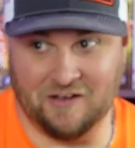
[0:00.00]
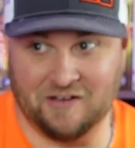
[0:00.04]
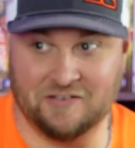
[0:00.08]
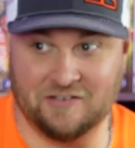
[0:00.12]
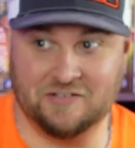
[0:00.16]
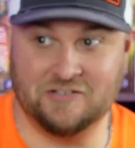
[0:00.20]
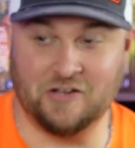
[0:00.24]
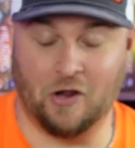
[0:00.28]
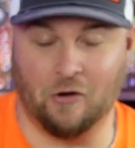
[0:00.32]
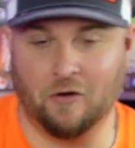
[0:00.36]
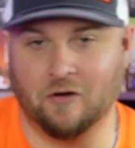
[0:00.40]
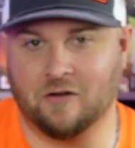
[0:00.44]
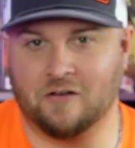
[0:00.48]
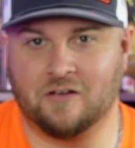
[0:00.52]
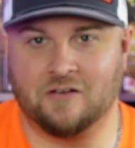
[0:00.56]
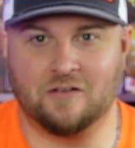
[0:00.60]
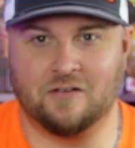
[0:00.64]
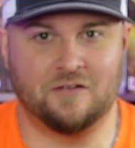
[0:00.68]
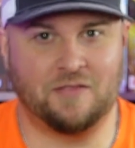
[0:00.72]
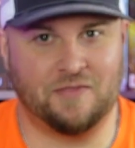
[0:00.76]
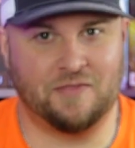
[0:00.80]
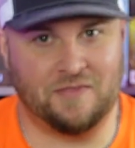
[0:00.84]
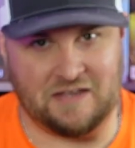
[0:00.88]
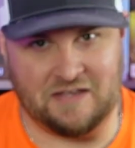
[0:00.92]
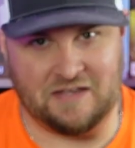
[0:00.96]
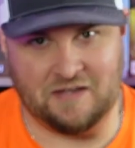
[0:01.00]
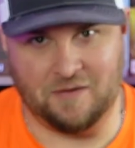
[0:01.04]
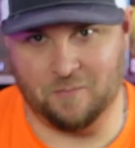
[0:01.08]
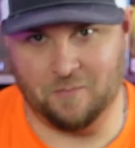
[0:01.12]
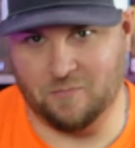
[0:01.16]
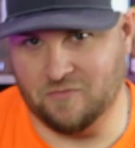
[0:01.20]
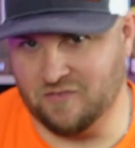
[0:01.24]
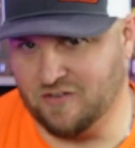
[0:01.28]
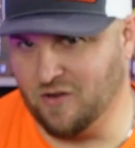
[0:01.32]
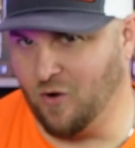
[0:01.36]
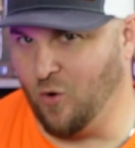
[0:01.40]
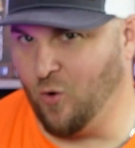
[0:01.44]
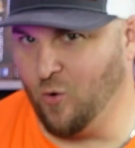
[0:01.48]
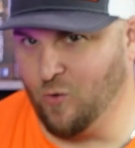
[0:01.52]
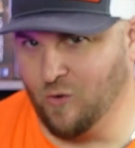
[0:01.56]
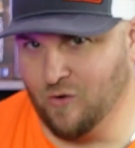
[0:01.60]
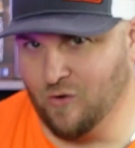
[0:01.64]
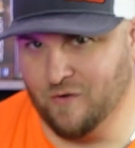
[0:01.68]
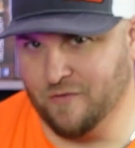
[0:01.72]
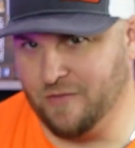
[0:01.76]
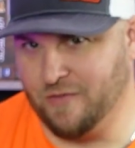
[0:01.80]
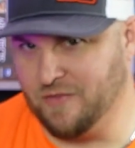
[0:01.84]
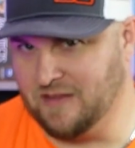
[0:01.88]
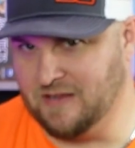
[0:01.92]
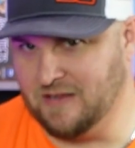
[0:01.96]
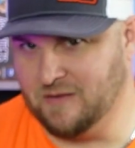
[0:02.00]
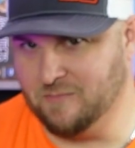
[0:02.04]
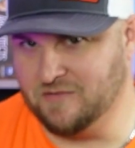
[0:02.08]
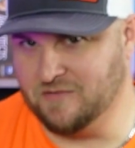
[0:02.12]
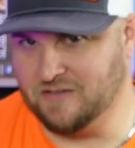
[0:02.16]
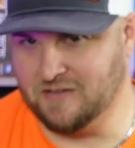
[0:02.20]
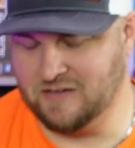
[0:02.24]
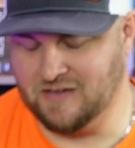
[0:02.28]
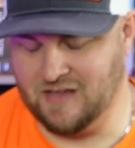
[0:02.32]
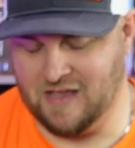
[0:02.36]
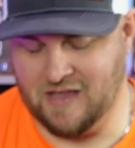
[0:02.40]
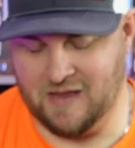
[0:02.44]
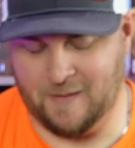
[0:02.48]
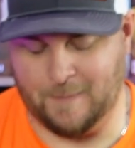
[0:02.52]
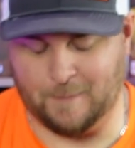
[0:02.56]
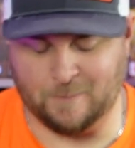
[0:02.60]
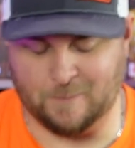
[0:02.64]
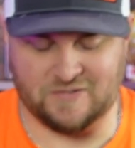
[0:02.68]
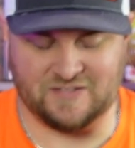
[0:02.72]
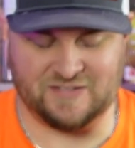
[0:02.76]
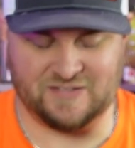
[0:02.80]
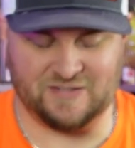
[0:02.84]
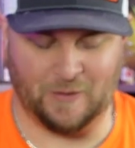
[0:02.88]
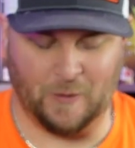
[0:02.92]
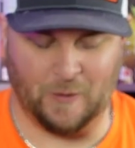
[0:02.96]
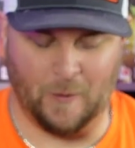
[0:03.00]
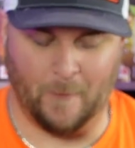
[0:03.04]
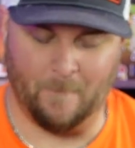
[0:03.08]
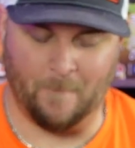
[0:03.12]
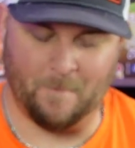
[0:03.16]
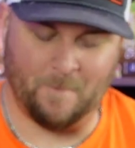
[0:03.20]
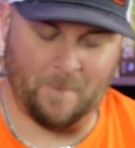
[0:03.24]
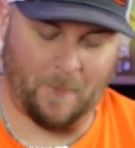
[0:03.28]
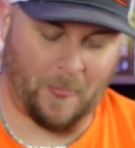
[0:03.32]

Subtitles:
dark themes, horror themes in games, so